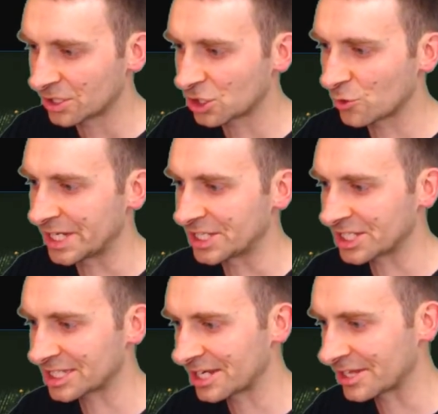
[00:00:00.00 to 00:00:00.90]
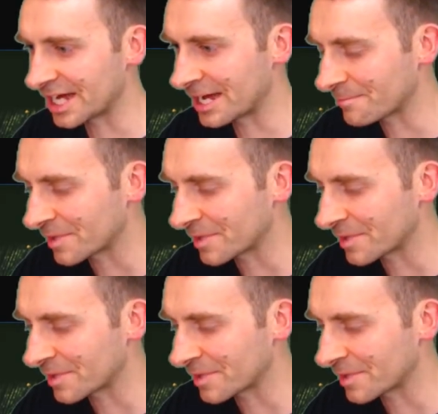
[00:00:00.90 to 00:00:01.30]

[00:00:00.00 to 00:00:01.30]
GUI, just like that.